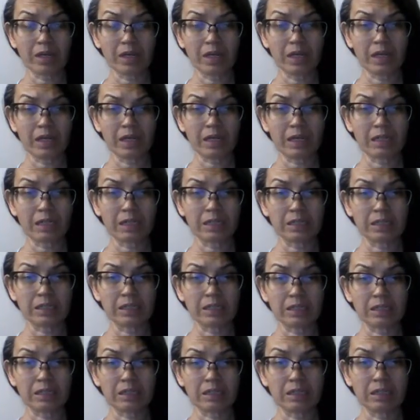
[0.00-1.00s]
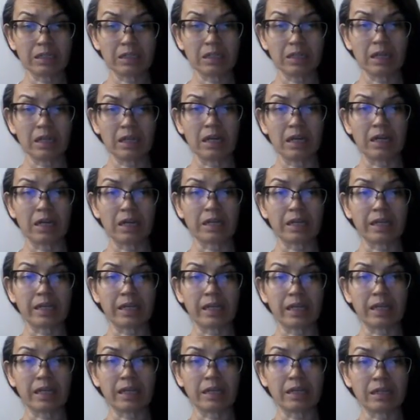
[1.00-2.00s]
And
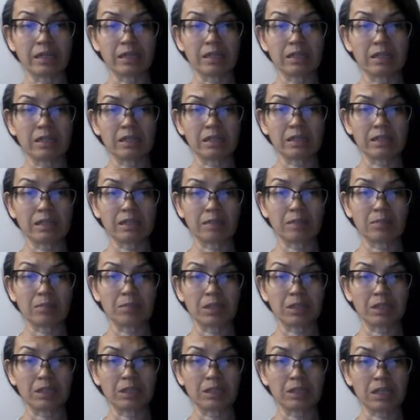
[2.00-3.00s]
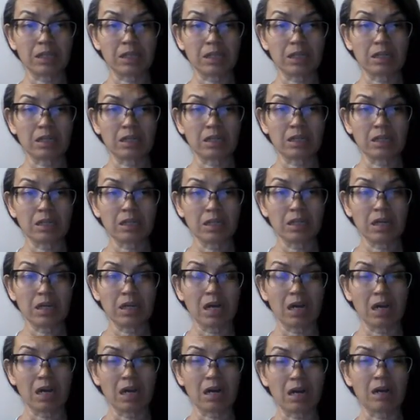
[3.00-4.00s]
again, Salmonella,
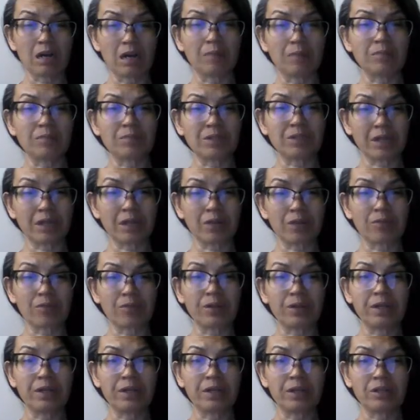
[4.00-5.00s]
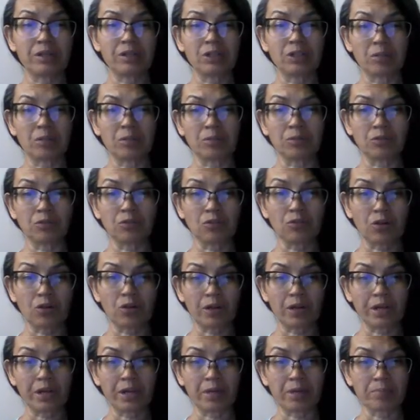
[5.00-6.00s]
um, diarrhea, abdominal
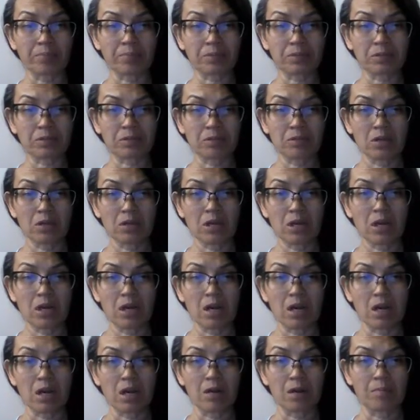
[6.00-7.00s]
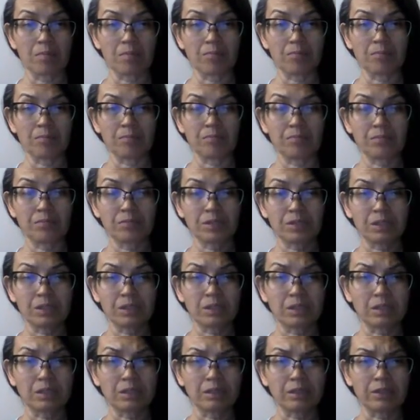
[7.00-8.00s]
cramps. Um, says
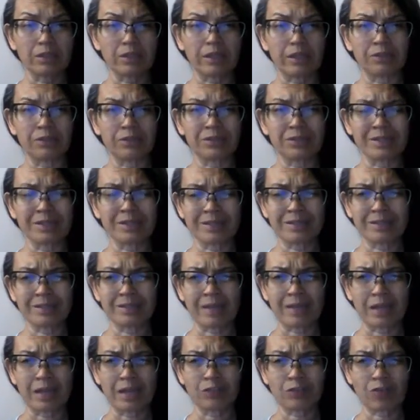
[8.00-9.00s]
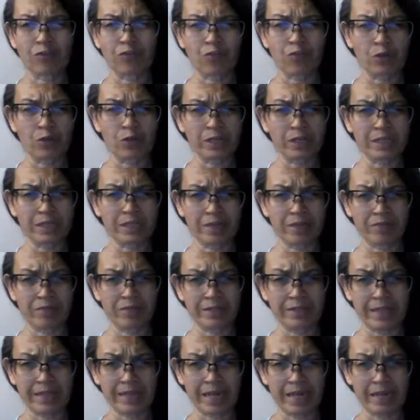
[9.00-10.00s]
that illnesses last for four to
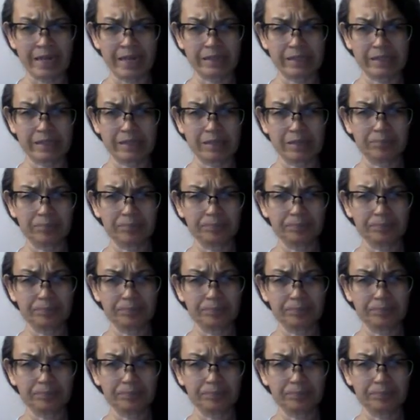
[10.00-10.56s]
seven days.